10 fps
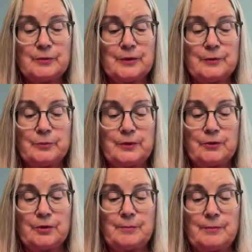whether we
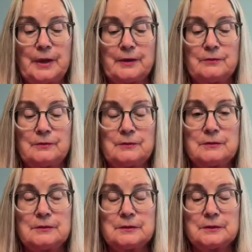are a model
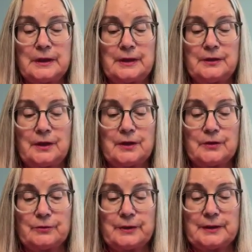and not
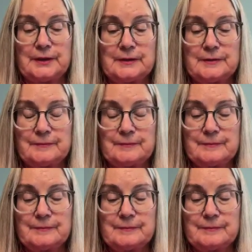a critic,